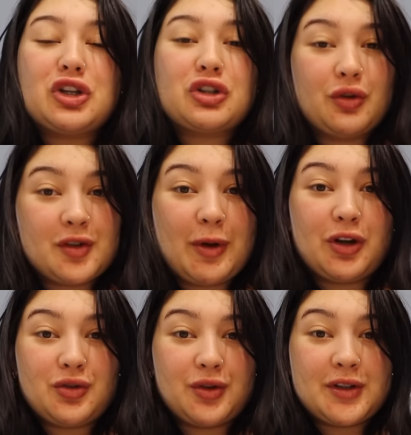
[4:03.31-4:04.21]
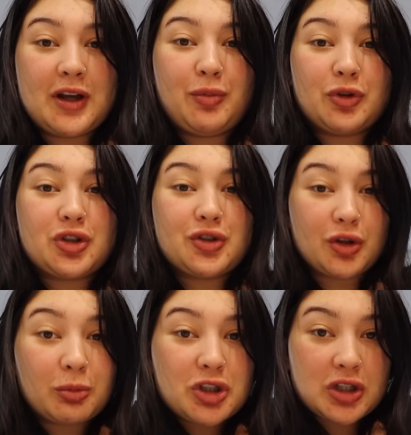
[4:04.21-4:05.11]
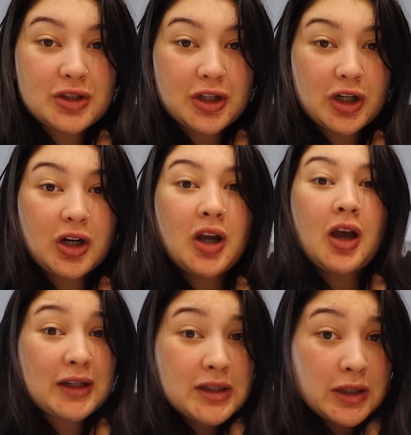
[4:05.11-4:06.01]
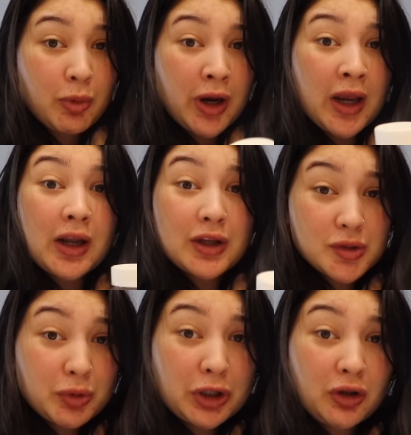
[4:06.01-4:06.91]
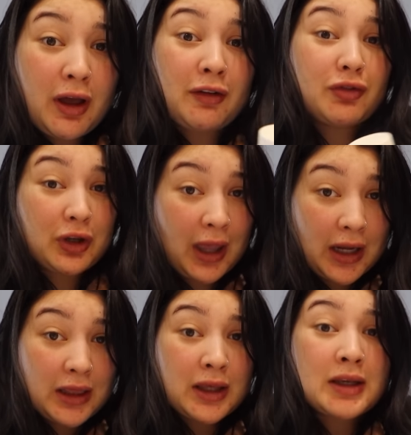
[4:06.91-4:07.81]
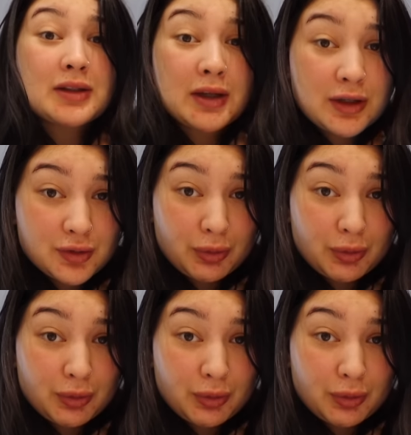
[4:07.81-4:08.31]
shows up at your doorstep, which is so much easier. Pregnancy brain is real, and forgetting things is